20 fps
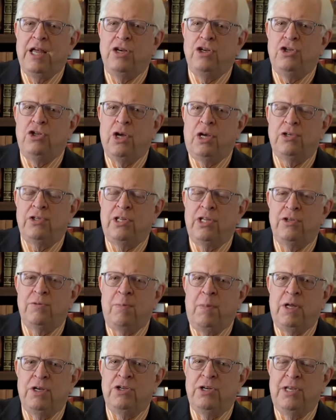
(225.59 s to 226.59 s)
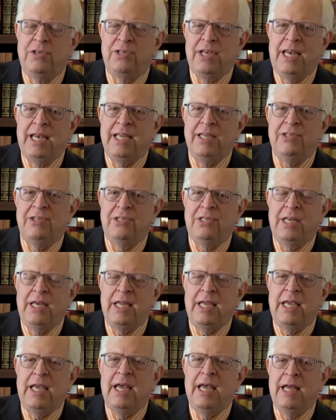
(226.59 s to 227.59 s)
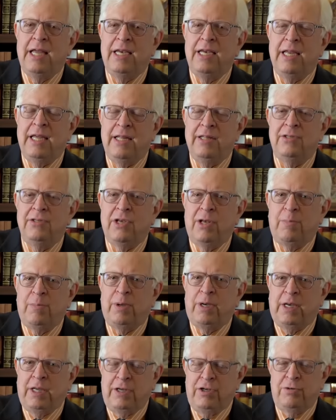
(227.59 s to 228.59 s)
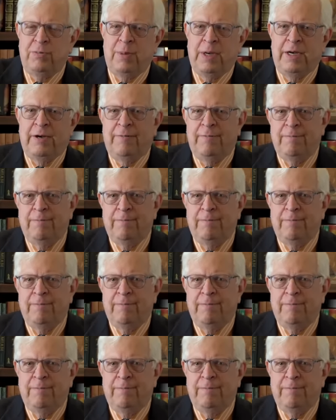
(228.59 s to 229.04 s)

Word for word: just as much as any city needs a policeman?